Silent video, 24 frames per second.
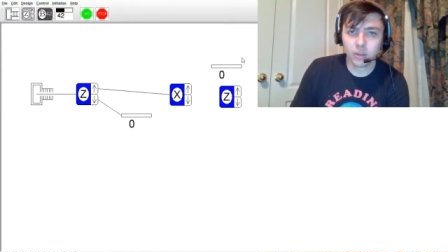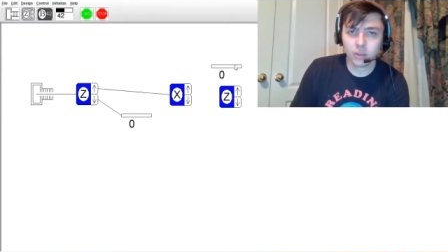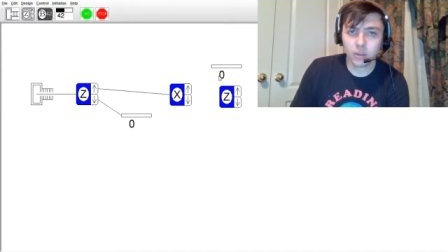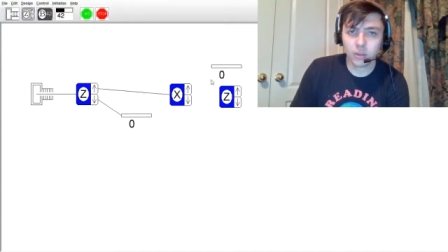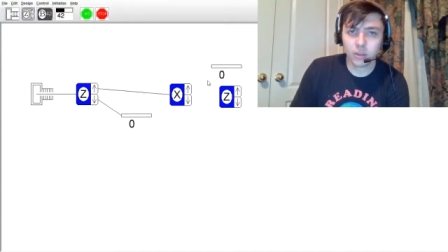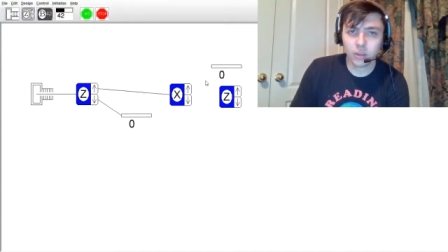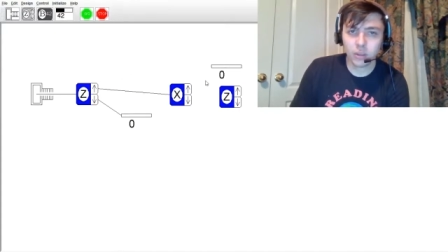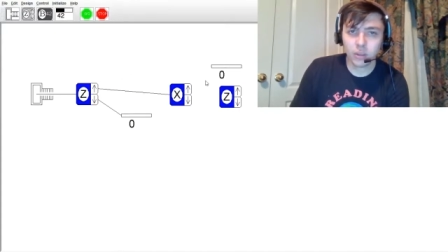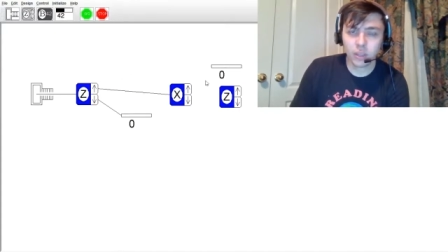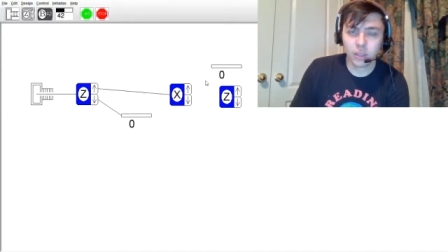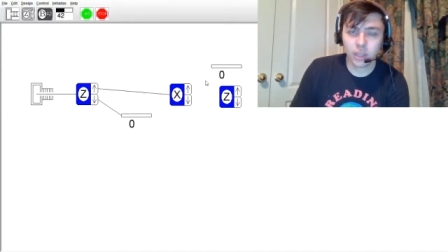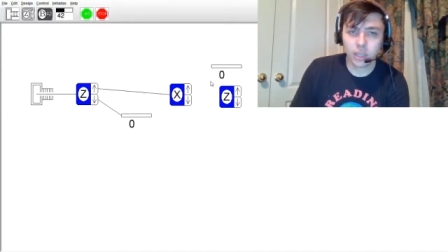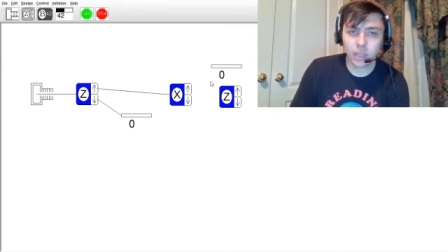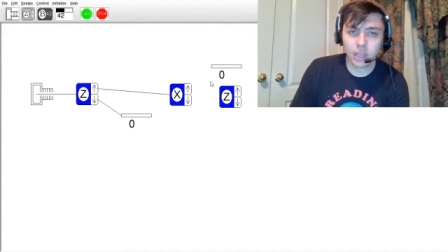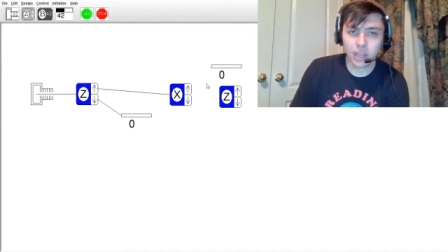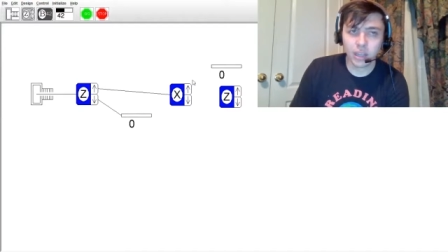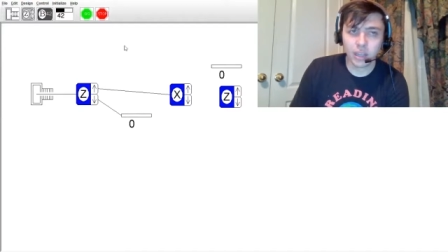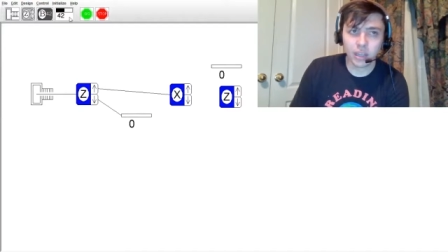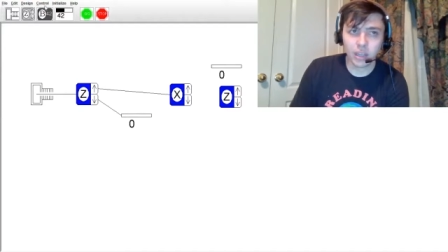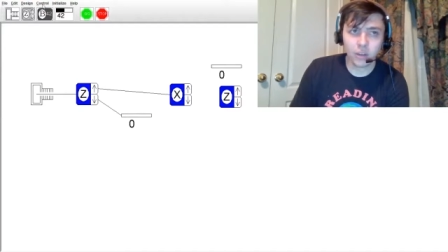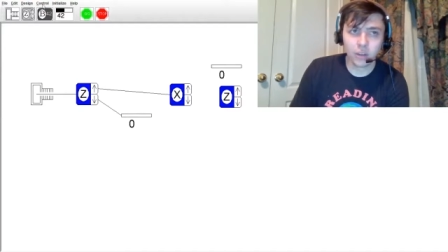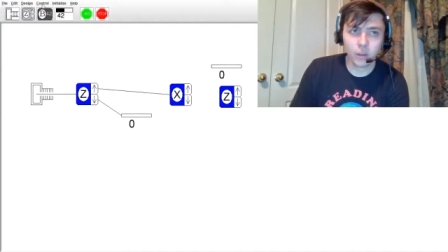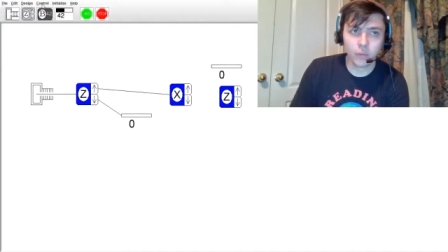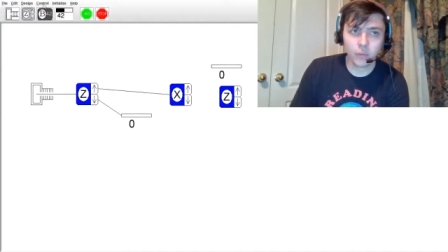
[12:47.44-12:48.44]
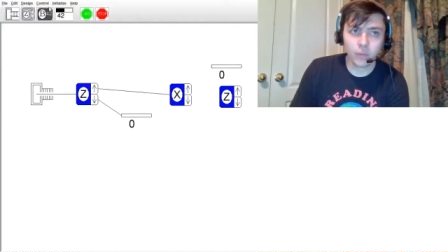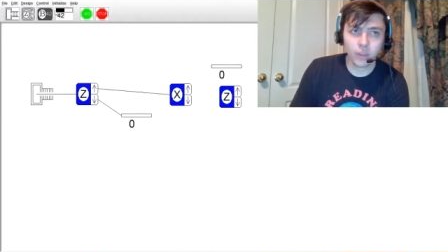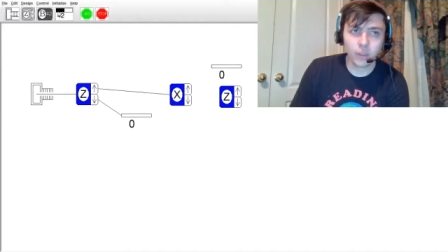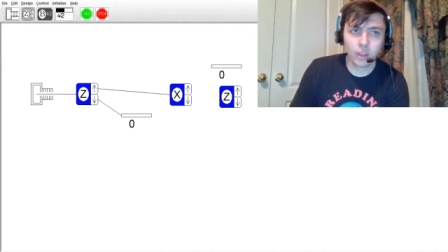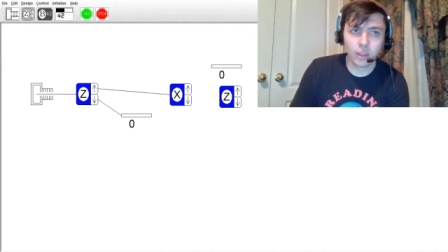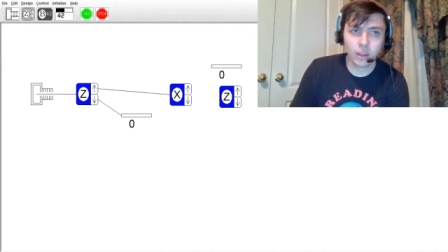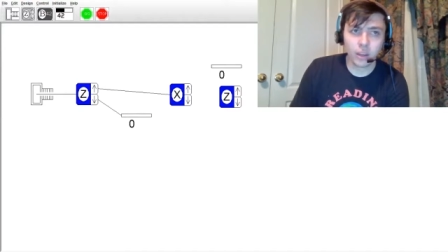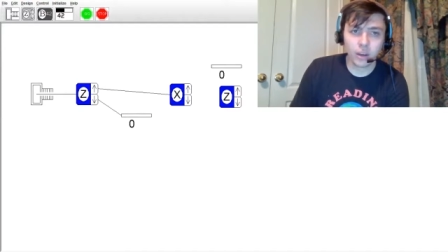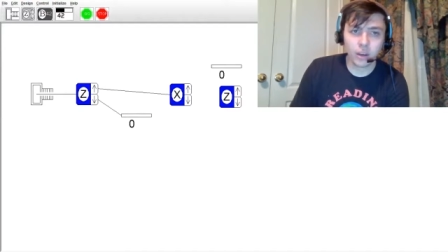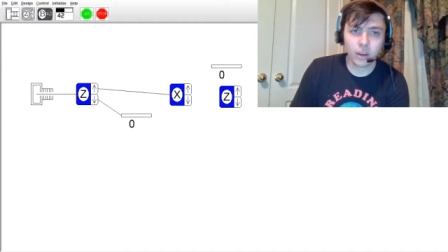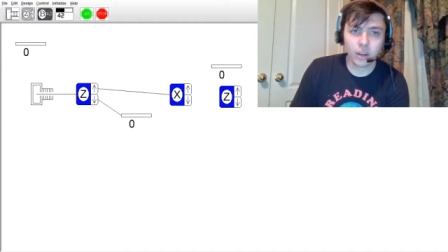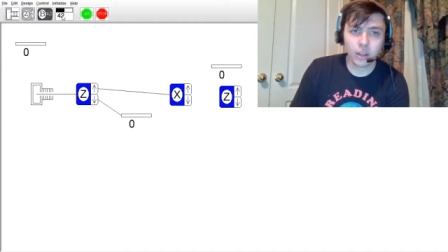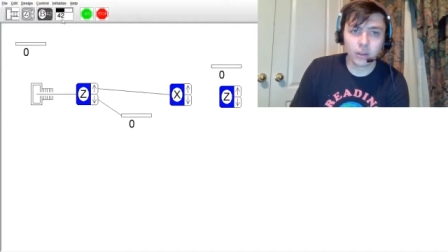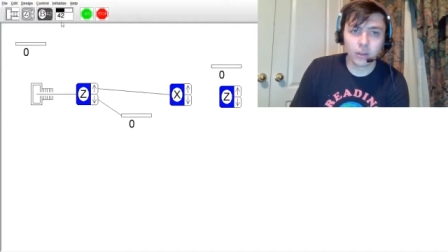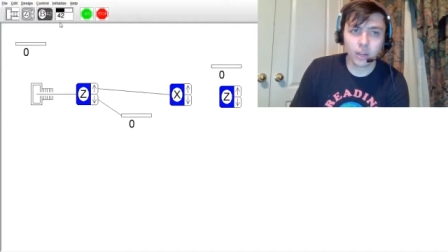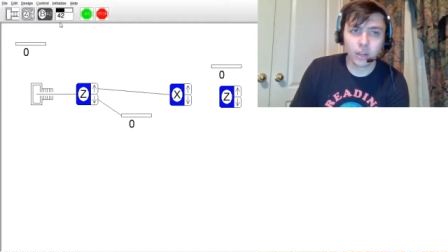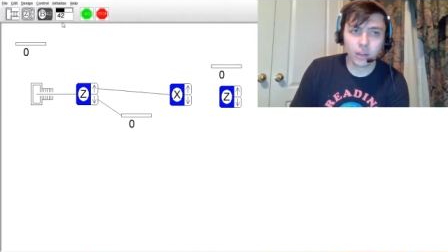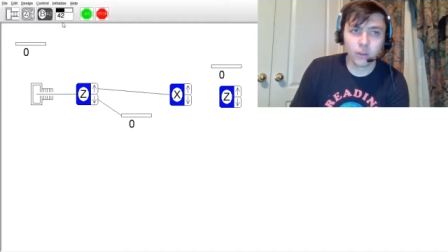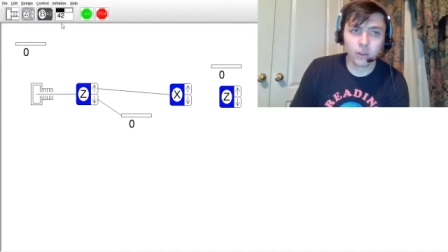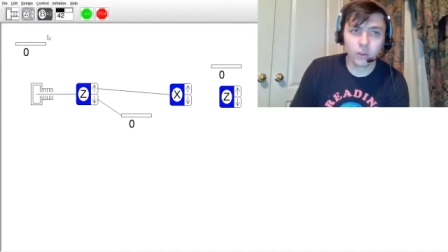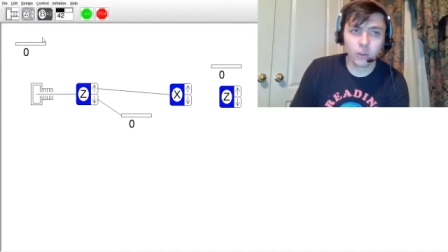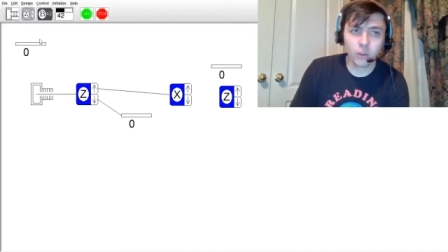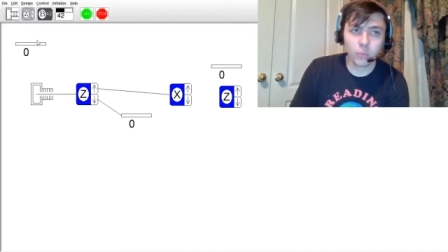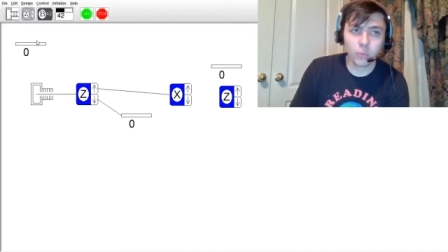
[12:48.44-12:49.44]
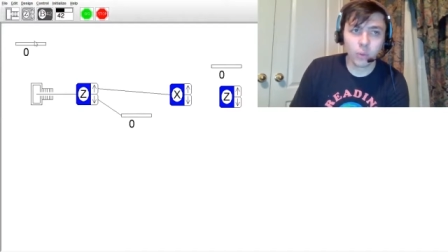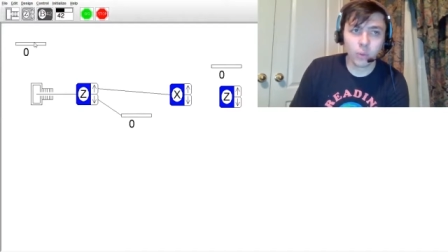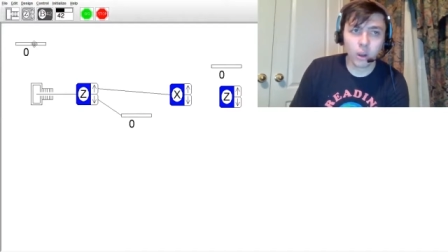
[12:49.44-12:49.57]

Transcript: and I send you over there, and I'll get a new bar.